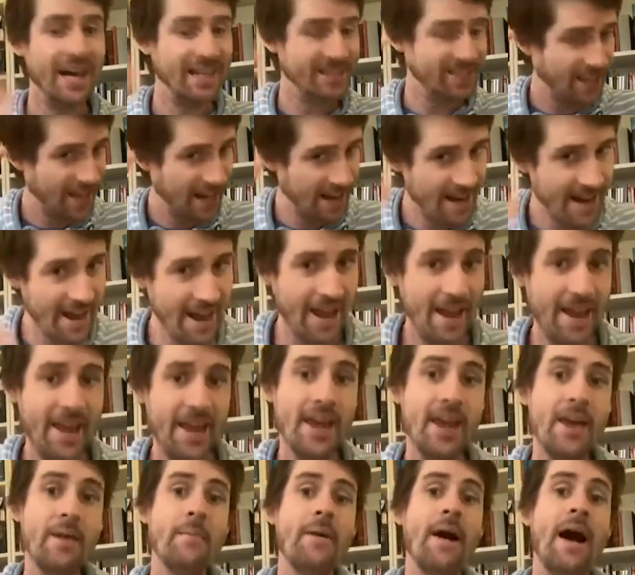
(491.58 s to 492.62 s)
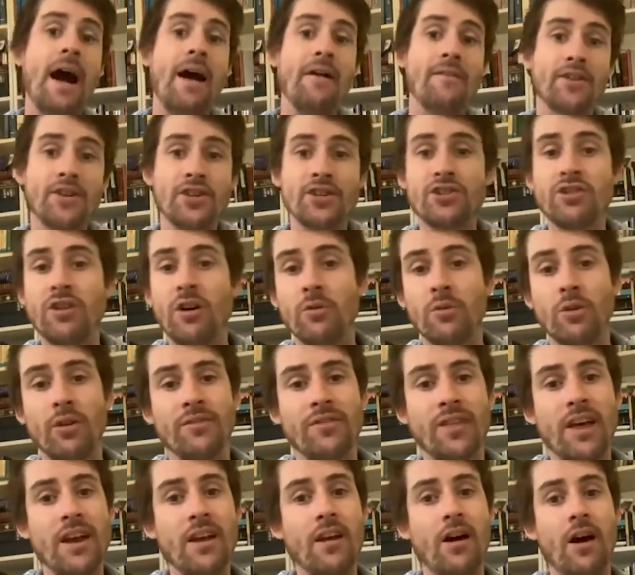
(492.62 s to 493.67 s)
As they let him have control
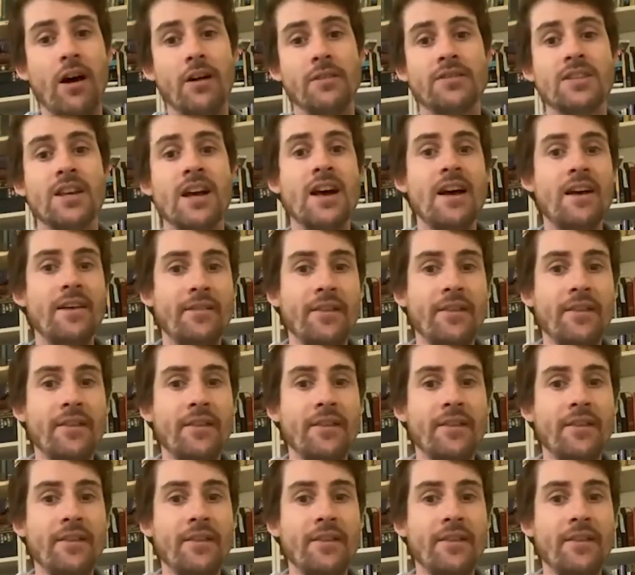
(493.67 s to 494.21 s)
of their lives,